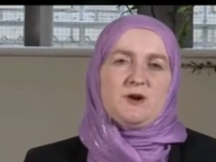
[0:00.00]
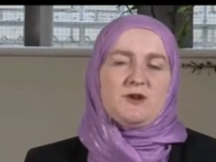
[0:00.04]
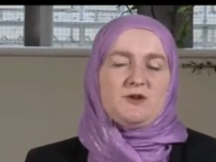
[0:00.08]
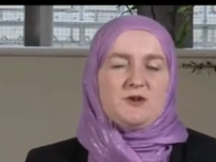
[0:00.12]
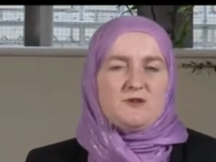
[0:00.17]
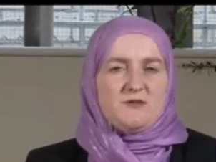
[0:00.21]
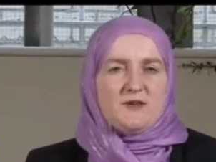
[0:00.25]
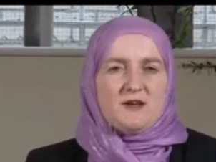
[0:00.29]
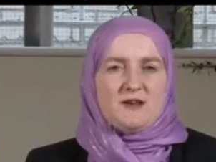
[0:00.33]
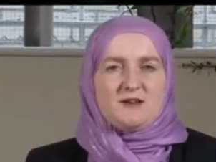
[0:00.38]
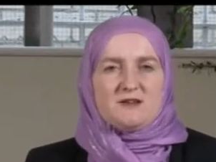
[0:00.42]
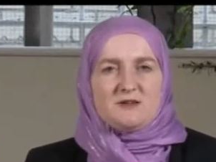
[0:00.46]
And
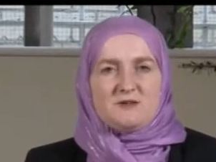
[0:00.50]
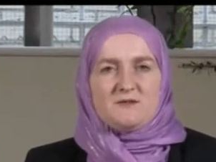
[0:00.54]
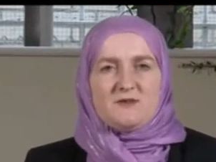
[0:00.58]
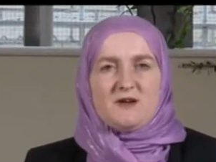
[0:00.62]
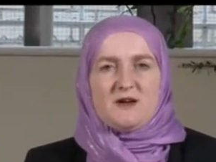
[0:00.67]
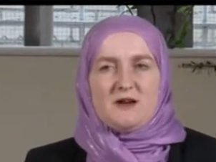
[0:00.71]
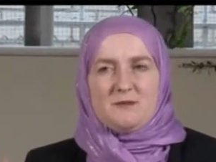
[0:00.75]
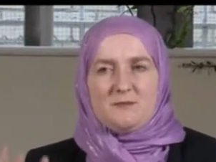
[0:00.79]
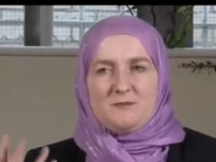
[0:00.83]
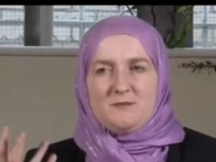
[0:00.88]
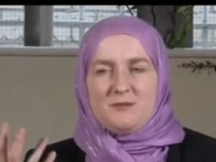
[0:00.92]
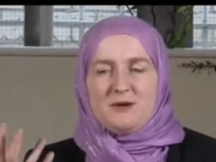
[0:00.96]
you then
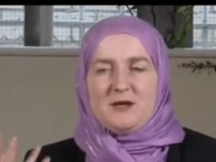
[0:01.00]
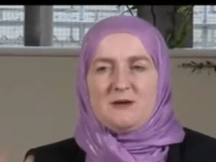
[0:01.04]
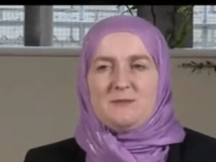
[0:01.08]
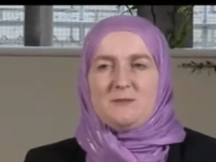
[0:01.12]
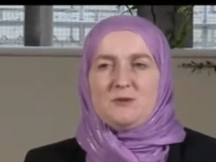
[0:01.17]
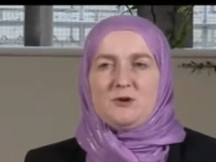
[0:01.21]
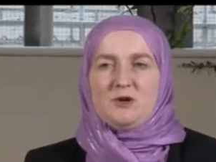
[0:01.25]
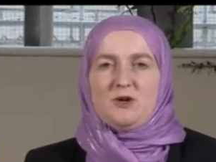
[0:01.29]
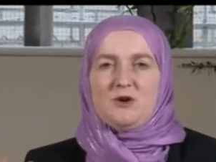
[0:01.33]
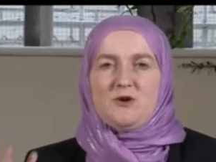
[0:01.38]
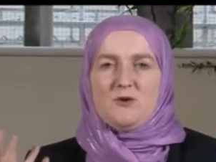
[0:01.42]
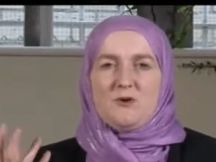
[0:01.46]
develop
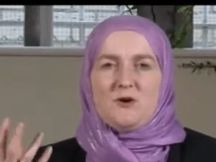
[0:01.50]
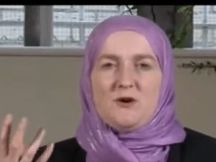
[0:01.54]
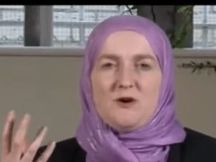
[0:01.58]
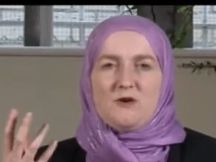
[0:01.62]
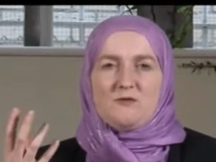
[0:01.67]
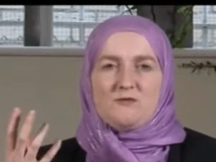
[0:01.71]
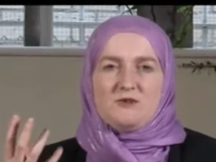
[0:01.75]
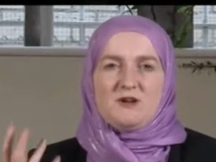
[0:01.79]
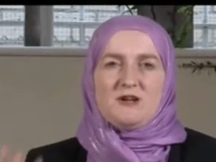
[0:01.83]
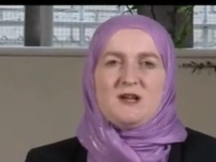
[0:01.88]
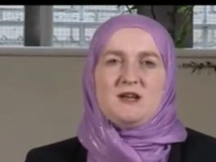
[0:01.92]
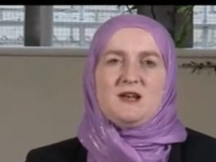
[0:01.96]
people who
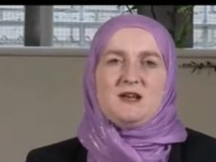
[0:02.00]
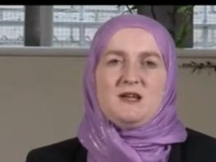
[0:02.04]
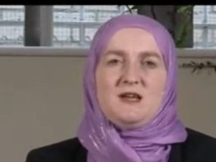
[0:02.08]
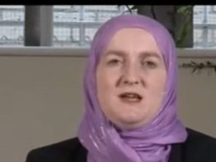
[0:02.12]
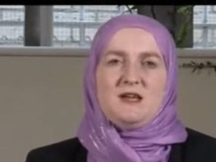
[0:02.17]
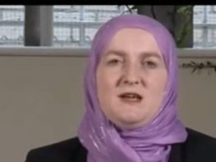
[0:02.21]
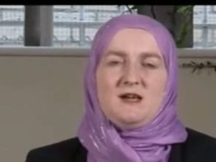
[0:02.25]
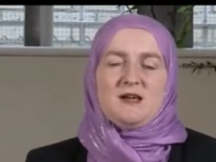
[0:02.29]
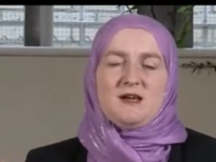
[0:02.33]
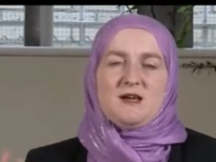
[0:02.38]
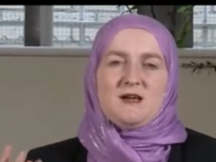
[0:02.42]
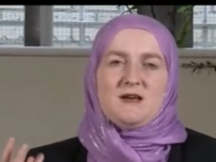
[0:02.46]
are
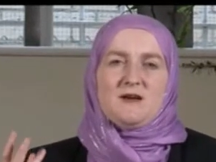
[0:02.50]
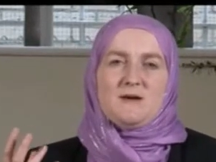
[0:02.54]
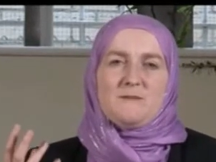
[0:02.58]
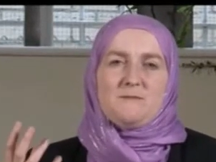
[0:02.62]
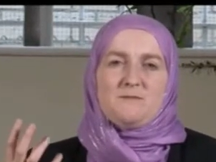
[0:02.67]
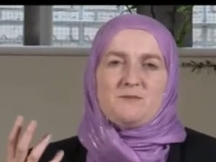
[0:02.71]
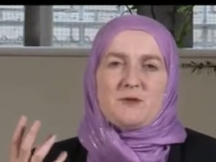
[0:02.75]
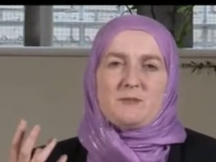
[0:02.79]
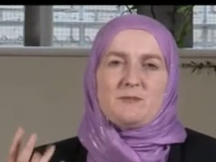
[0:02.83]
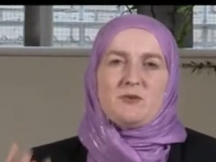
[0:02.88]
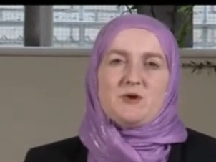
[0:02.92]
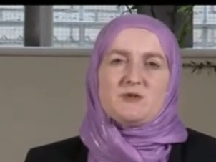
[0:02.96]
really
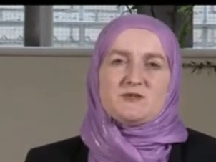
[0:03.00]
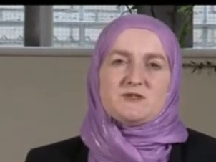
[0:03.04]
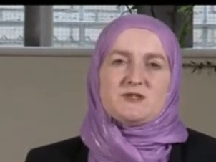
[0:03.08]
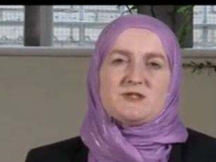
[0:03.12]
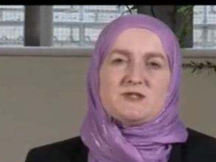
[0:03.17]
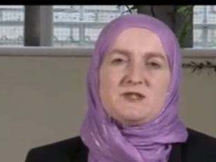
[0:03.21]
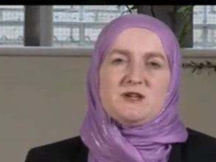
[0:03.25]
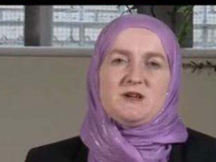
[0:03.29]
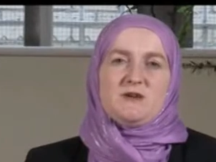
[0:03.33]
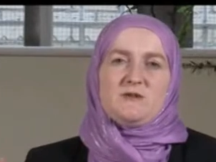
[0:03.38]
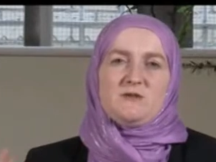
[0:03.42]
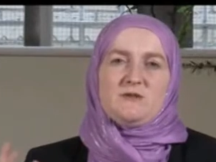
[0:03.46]

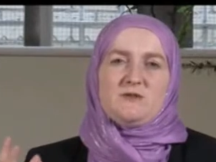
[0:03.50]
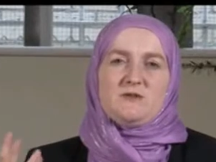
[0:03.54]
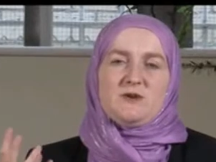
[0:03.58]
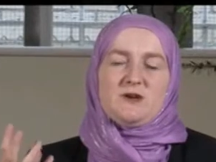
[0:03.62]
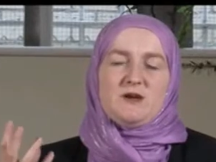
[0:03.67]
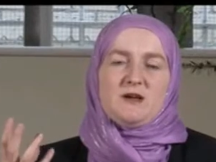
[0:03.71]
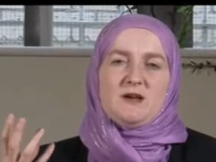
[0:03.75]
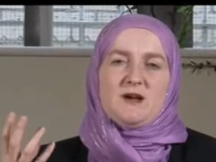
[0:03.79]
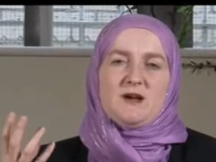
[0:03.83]
positive